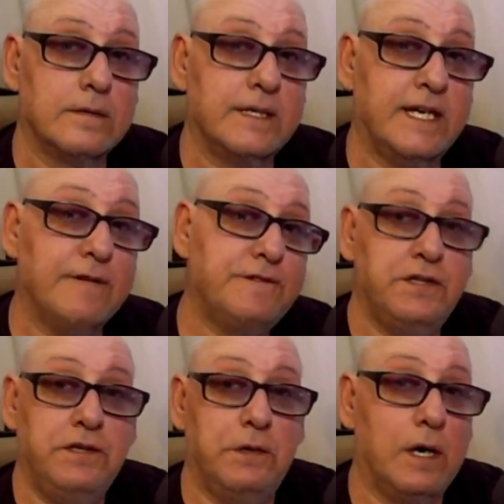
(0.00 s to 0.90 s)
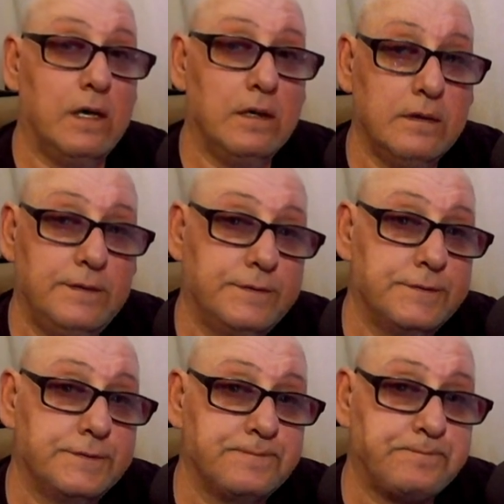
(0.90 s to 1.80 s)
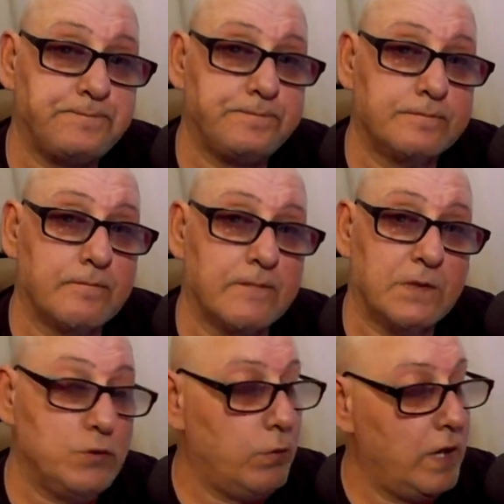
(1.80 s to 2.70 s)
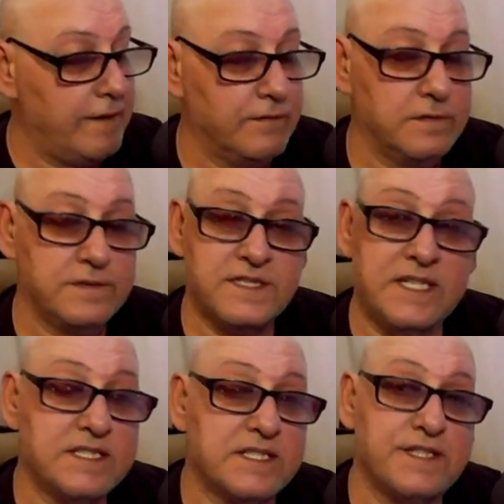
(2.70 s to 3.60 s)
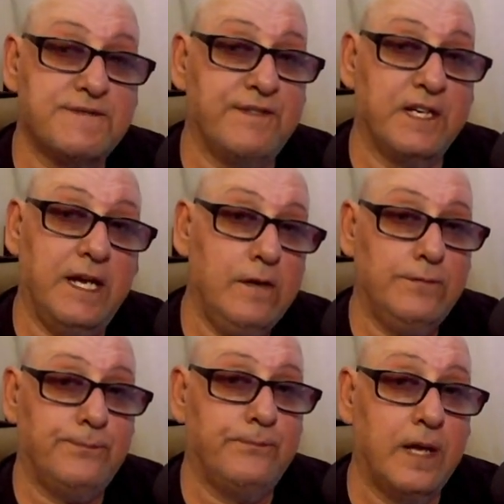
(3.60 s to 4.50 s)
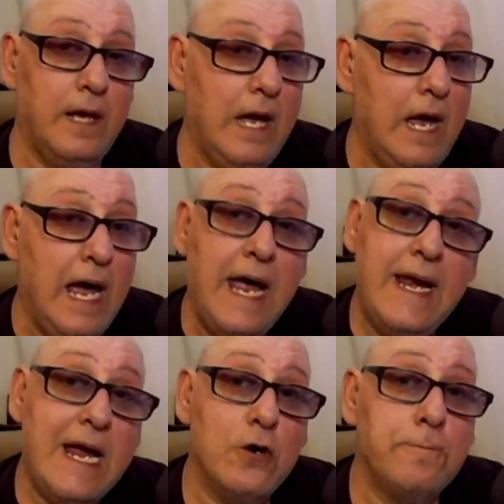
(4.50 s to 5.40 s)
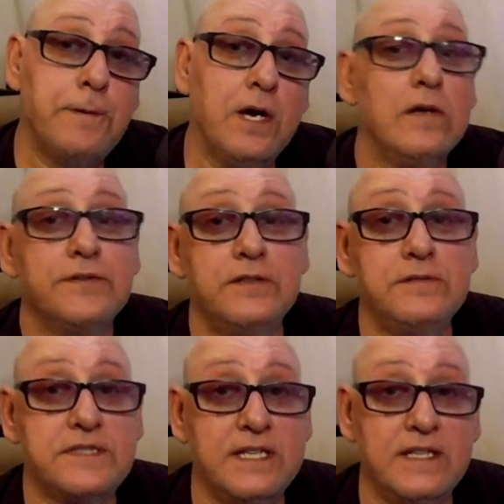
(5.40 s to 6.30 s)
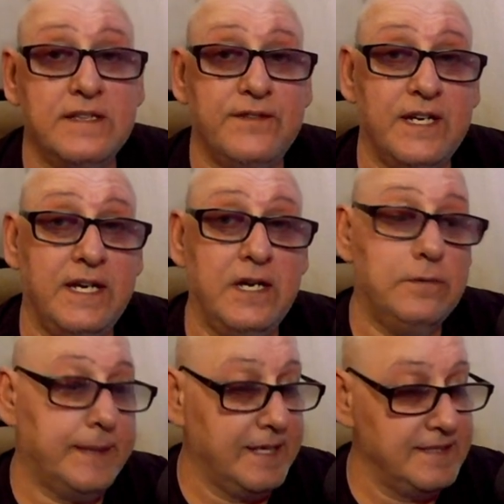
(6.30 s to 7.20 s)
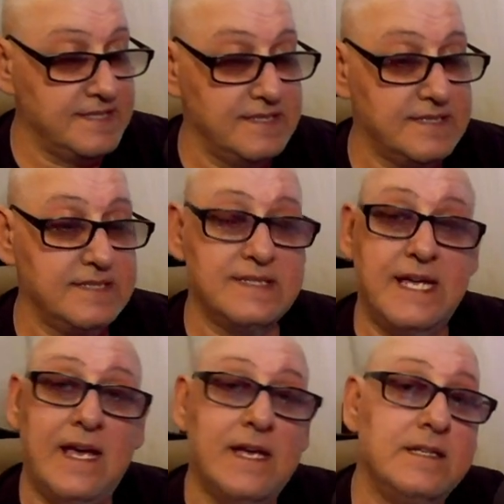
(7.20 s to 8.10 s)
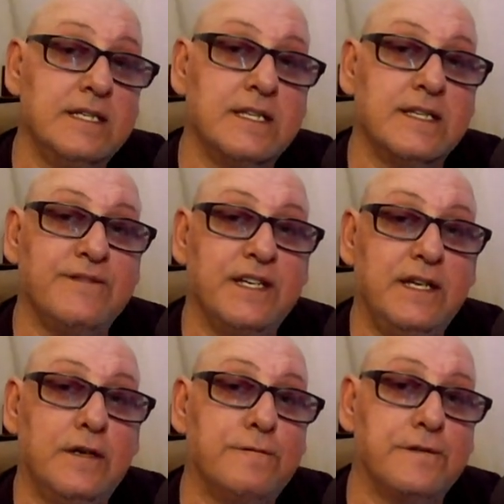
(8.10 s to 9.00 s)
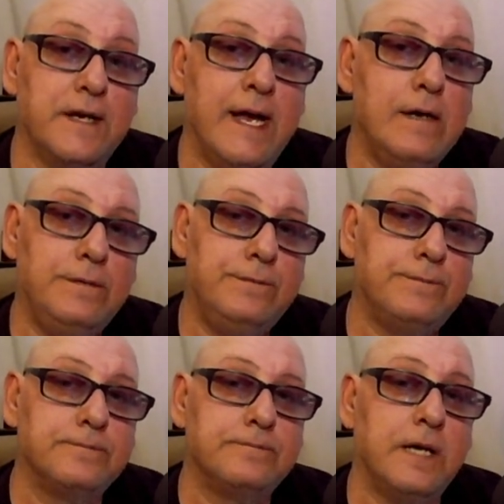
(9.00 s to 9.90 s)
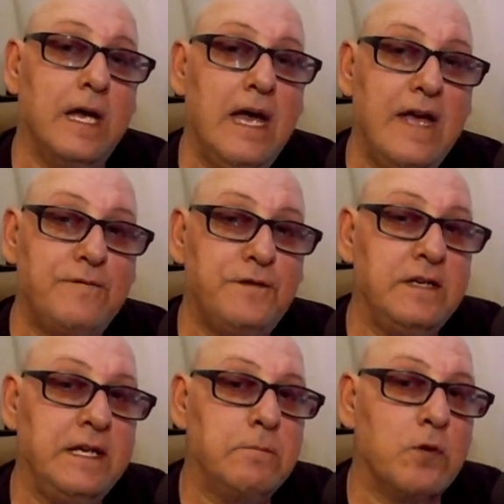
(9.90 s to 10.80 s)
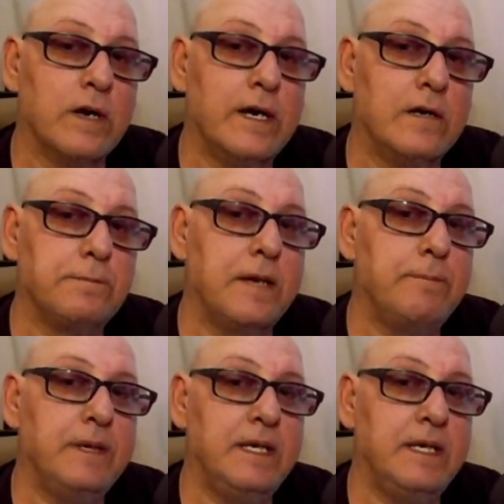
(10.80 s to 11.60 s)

gift to you all, to whoever sees this video. And I hope you all do see the video because this is the end of the video for now. If you need more help, let me